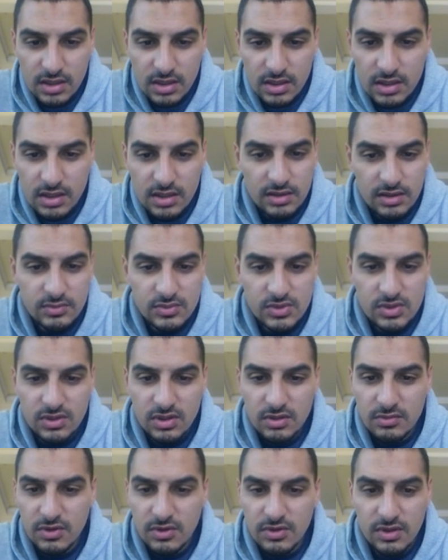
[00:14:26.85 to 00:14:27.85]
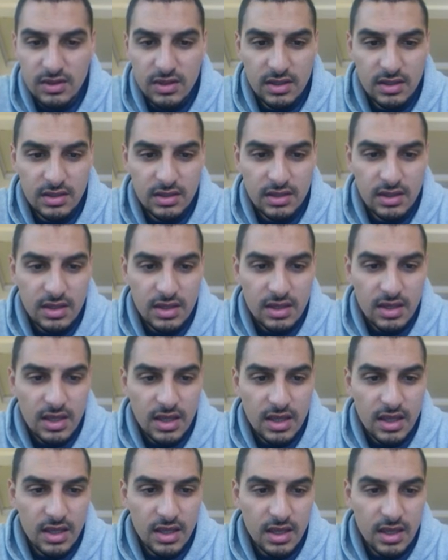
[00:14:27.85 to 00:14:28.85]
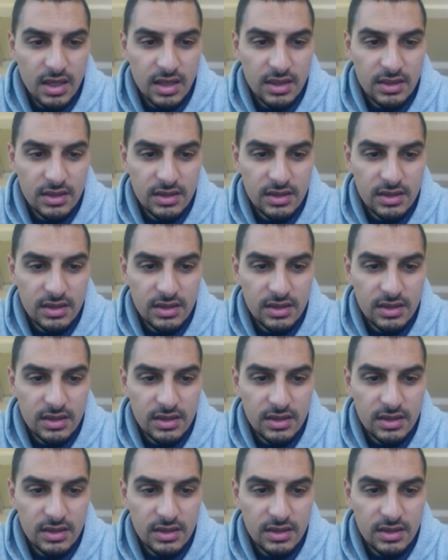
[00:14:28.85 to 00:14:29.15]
I'm sorry about that. And